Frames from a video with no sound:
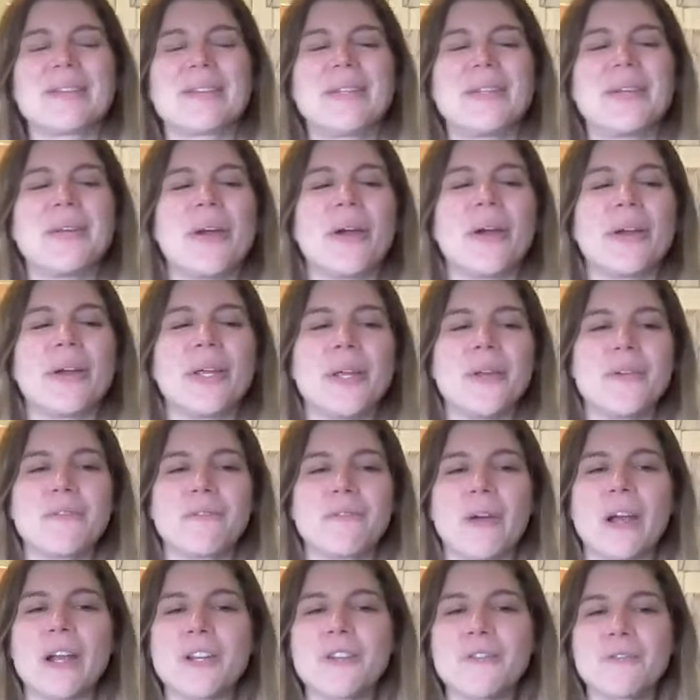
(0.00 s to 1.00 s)
Do you, are you
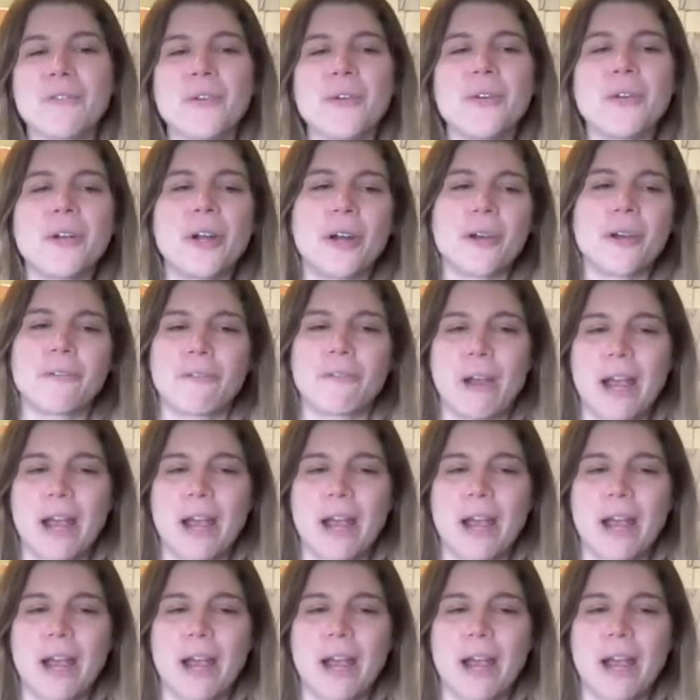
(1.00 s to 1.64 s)
fresh food or